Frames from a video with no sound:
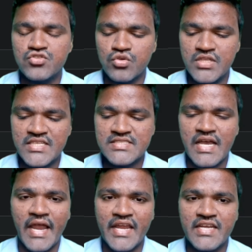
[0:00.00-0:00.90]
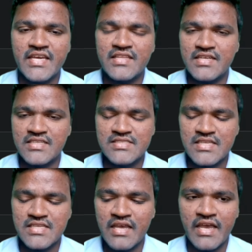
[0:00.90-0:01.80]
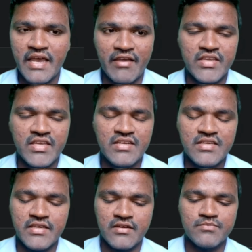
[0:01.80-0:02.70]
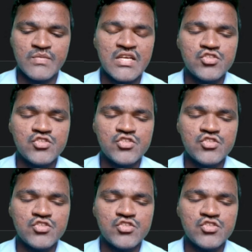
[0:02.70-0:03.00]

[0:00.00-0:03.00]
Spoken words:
So that is the idea that is having in here.